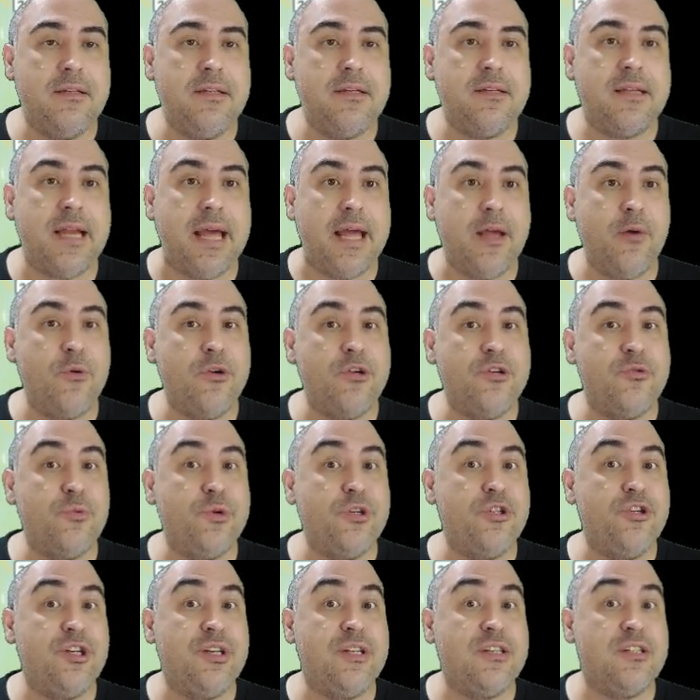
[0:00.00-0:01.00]
this language,
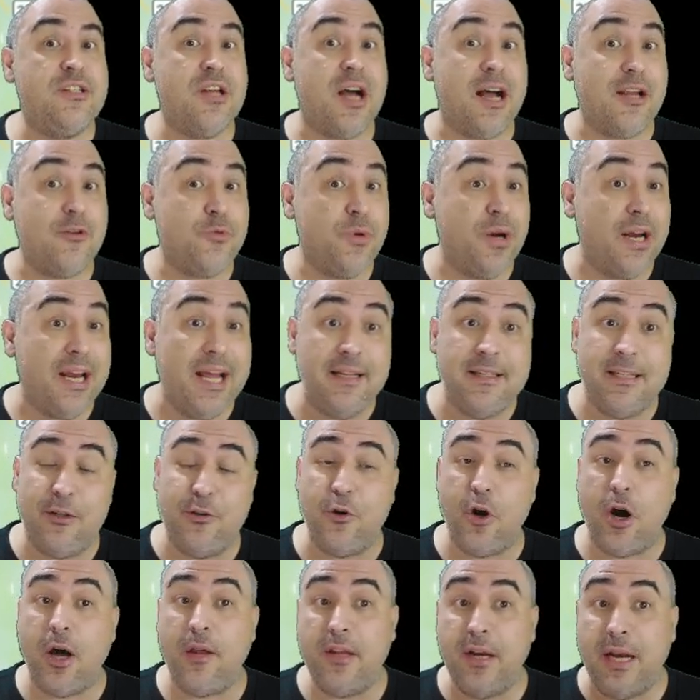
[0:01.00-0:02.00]
which is not related
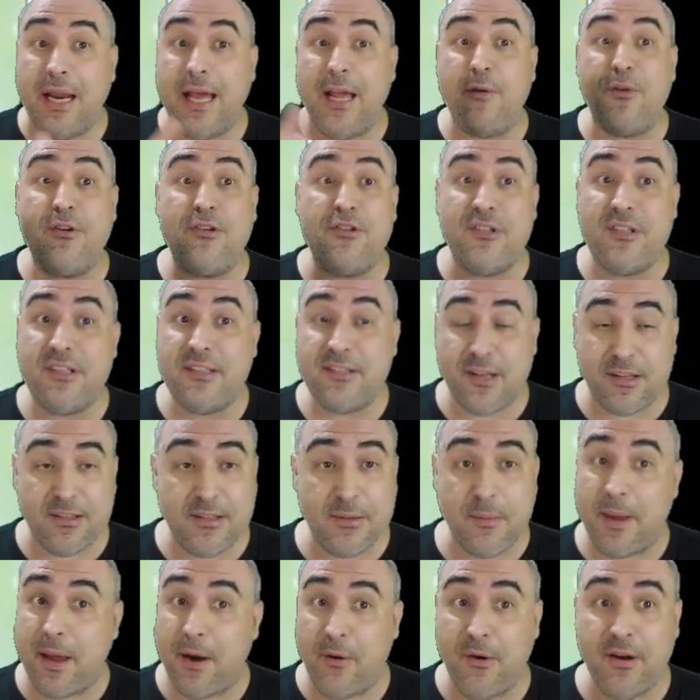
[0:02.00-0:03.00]
to other languages in South
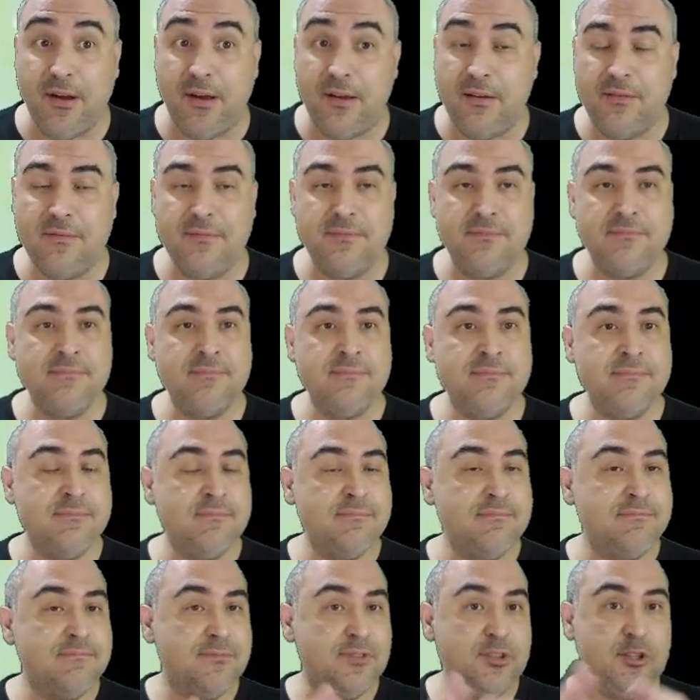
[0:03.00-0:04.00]
America.
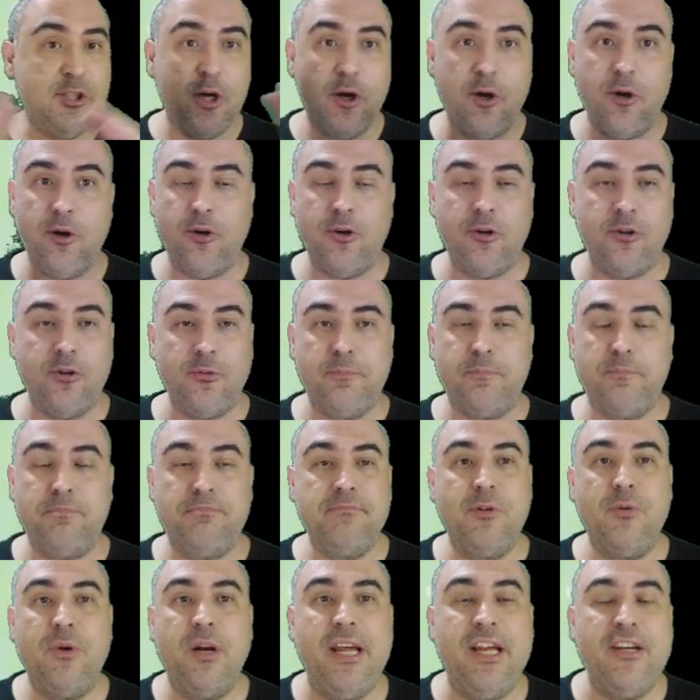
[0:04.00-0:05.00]
No
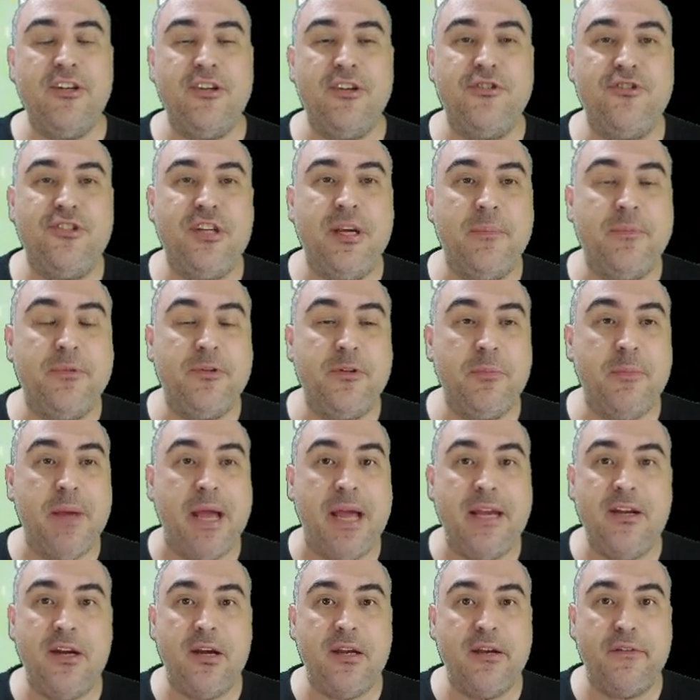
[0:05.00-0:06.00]
relationship to
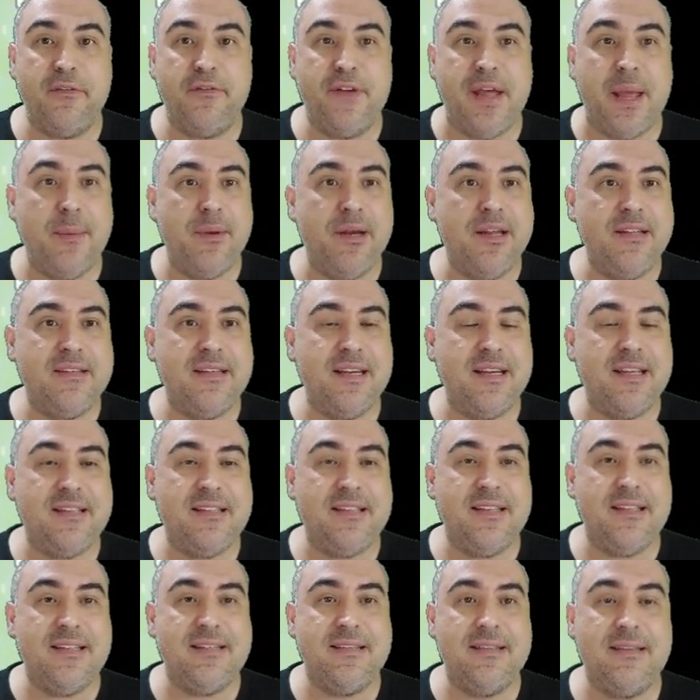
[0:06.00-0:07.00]
many other families that
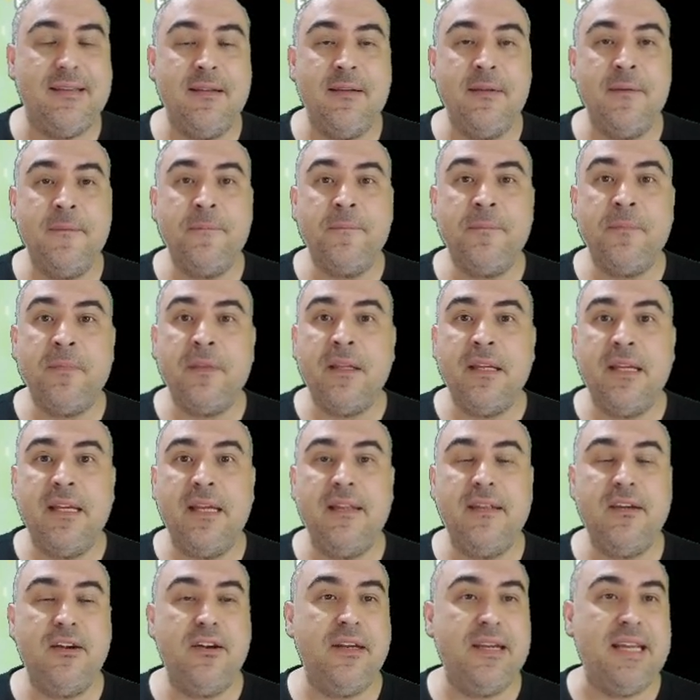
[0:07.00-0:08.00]
exist
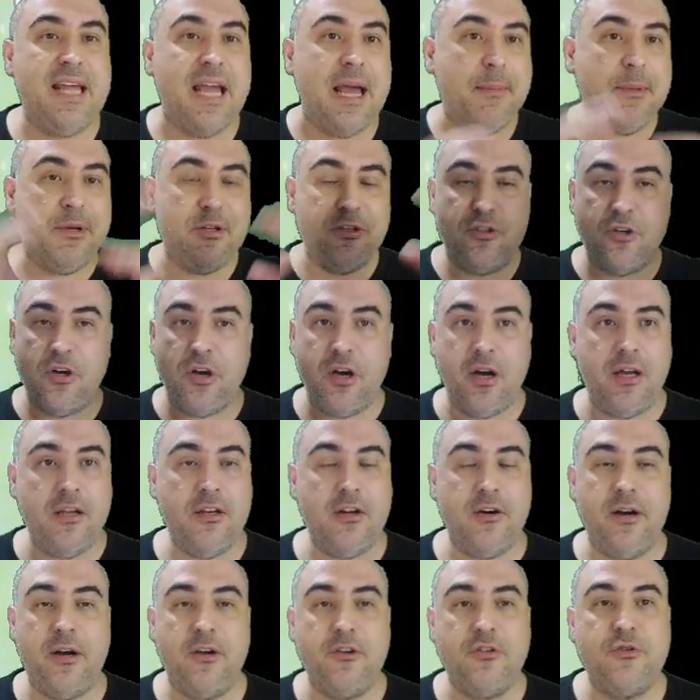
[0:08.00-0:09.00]
either in the Amazon
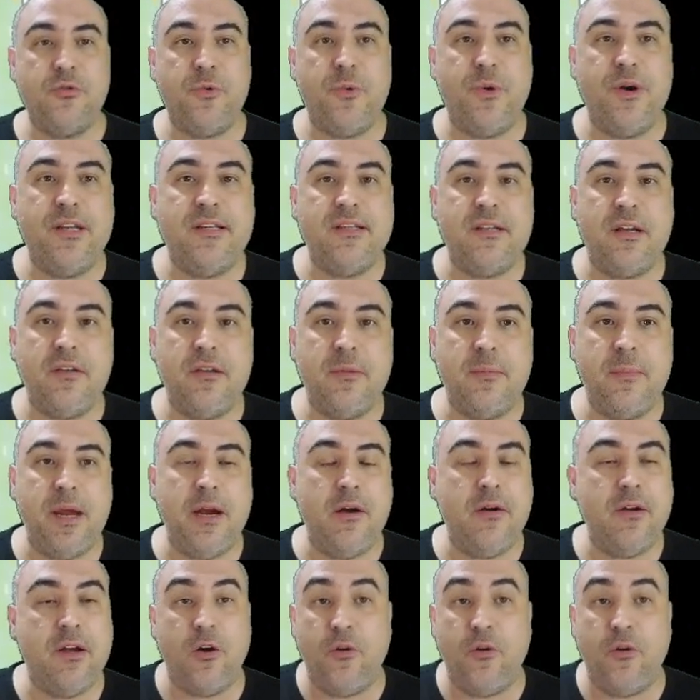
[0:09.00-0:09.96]
or elsewhere in South America